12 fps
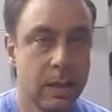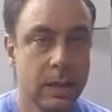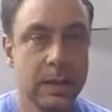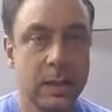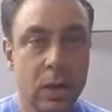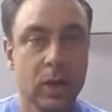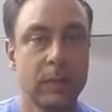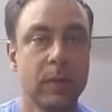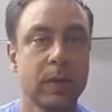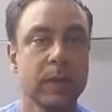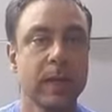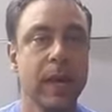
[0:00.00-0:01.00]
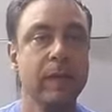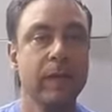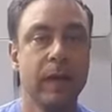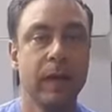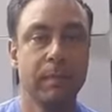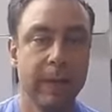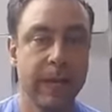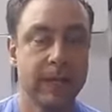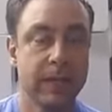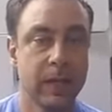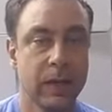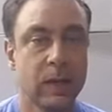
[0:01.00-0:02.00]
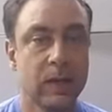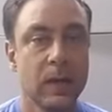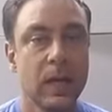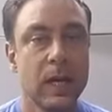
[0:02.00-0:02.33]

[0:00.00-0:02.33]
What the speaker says: logbooks, and they were very basic, you know?